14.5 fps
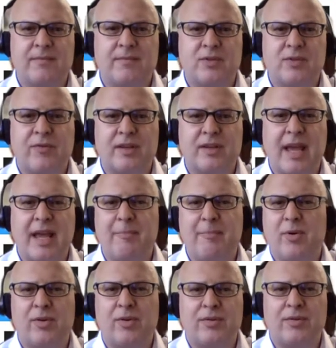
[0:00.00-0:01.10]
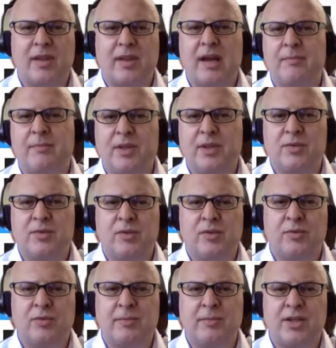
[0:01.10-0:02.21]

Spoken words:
So for example, you